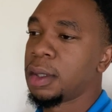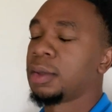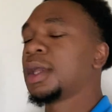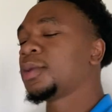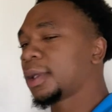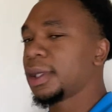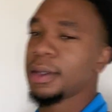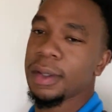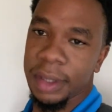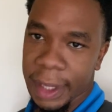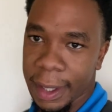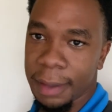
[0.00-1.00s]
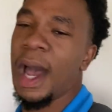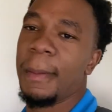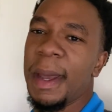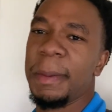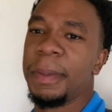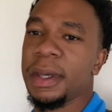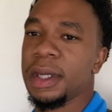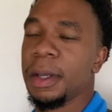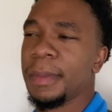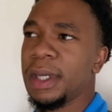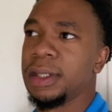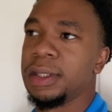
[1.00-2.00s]
So that's why today's a good day. I might pick it
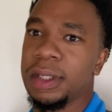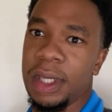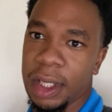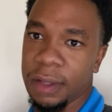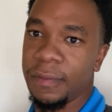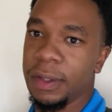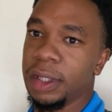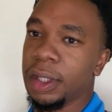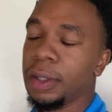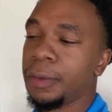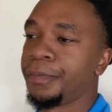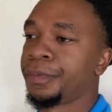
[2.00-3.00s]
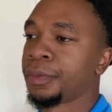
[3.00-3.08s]
up in today's video,